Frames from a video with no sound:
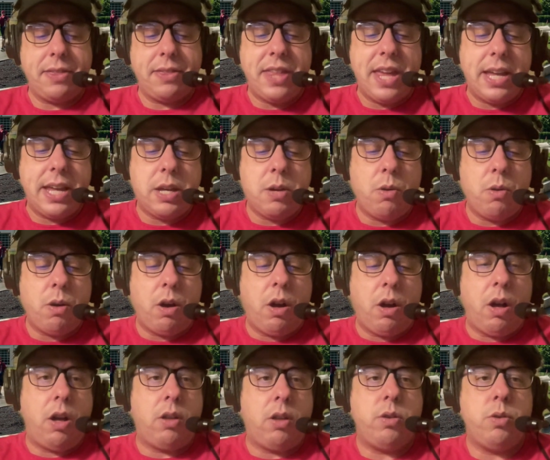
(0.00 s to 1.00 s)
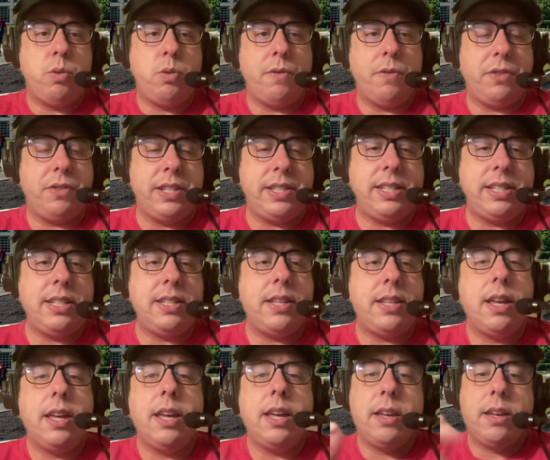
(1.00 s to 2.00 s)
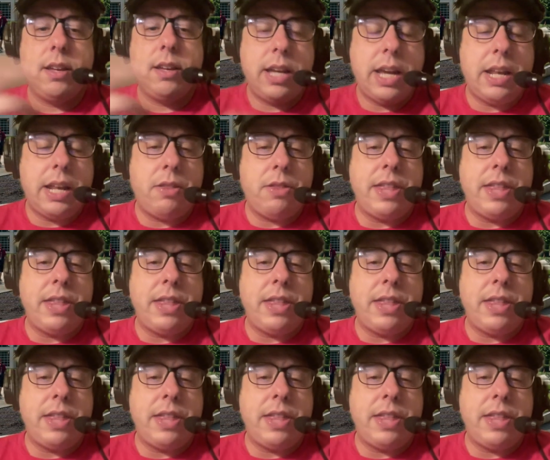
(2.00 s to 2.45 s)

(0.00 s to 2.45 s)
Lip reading: Thank you all who have listened, and